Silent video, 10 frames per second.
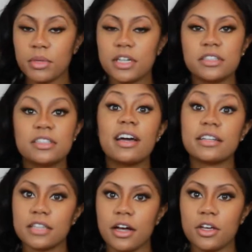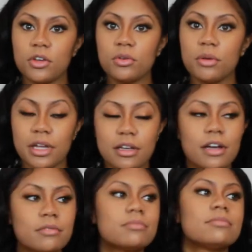because that's how you end
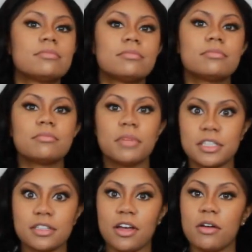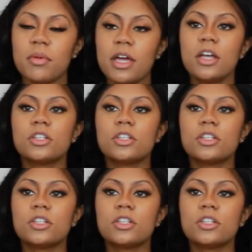up messing up.